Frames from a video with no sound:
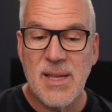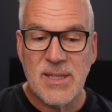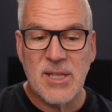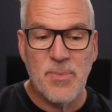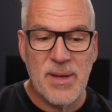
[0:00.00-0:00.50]
this
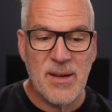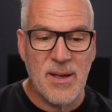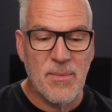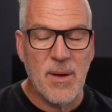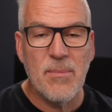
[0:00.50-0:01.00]
could be
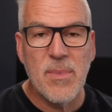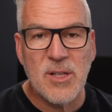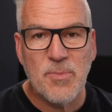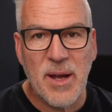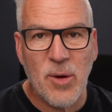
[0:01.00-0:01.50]
a
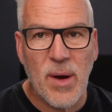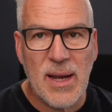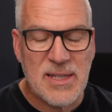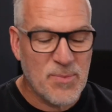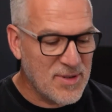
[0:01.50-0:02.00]
much better way
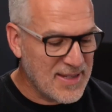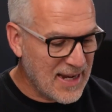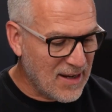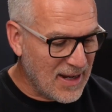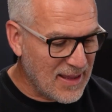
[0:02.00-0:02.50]
to
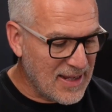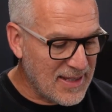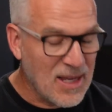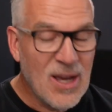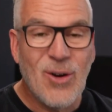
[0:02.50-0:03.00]
present like
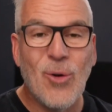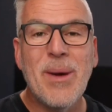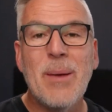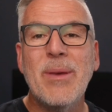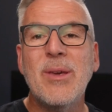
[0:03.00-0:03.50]
this, or
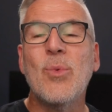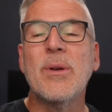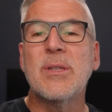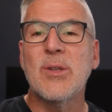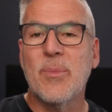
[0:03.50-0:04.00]
maybe you want
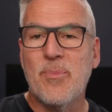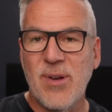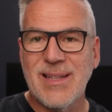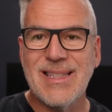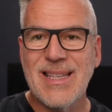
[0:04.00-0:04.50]
to do a
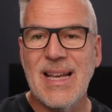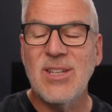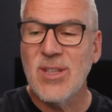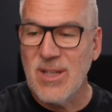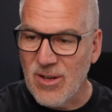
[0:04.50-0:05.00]

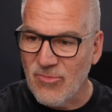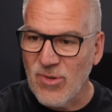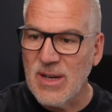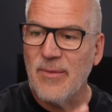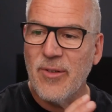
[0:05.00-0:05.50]
presentation and
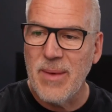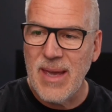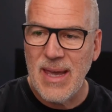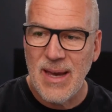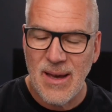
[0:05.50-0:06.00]
run it from
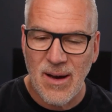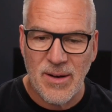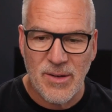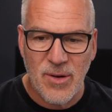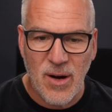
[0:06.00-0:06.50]
here
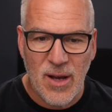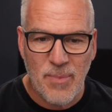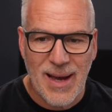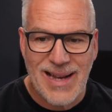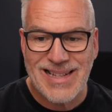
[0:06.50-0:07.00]
on your
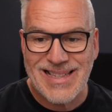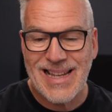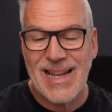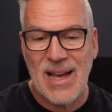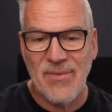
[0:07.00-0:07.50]
iPad
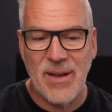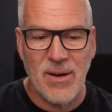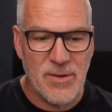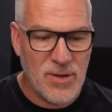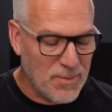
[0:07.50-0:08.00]
instead of having it
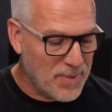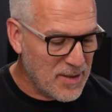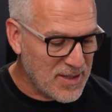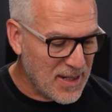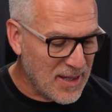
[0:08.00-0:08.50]
on your
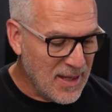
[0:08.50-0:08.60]
computer.